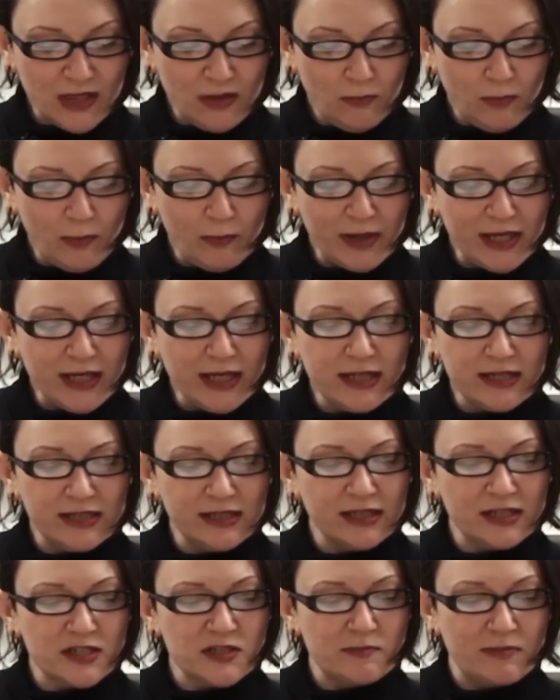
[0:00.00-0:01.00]
When we eat
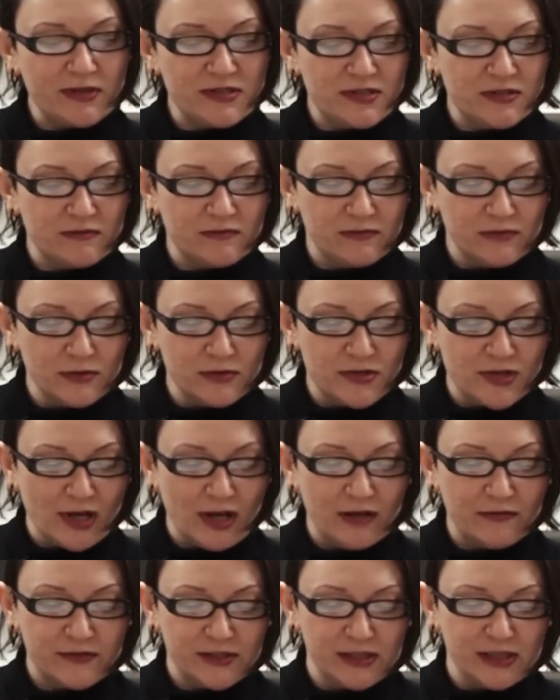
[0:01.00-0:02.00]
inexpensive foods
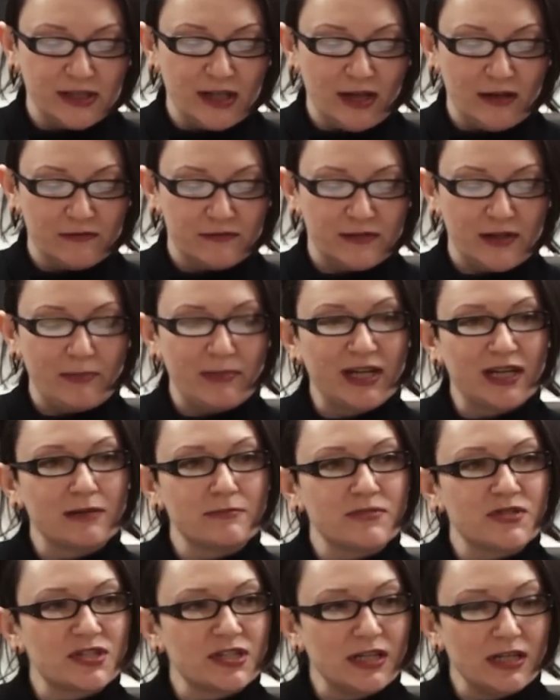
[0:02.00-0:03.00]
often enough, they
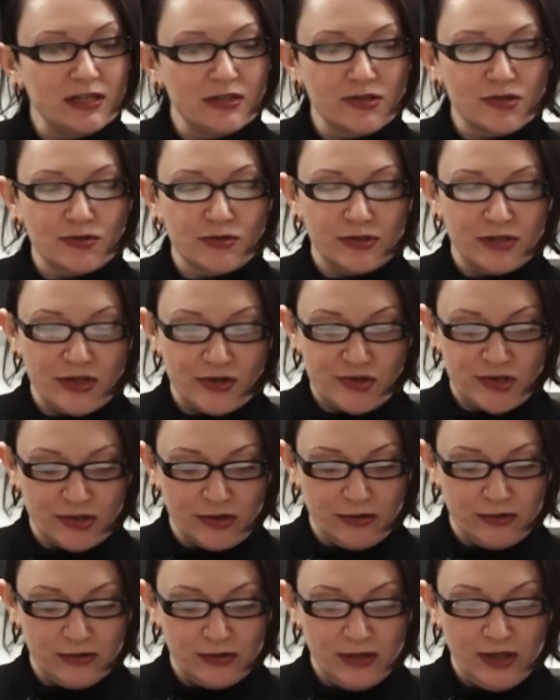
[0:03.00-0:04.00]
become seen as
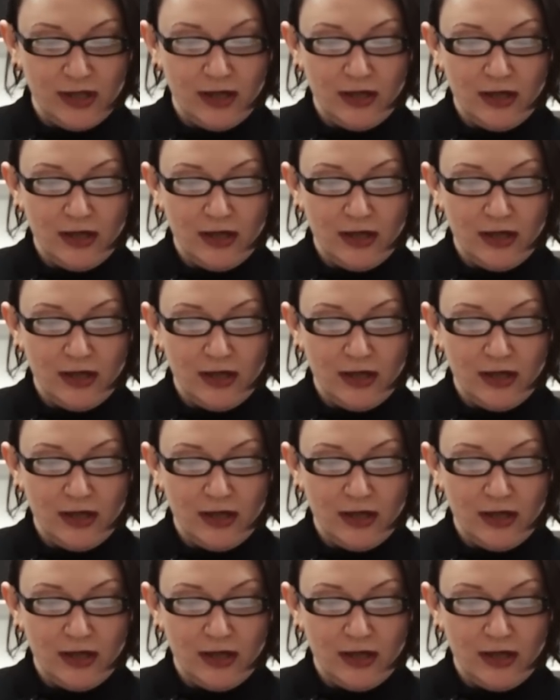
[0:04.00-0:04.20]
traditional,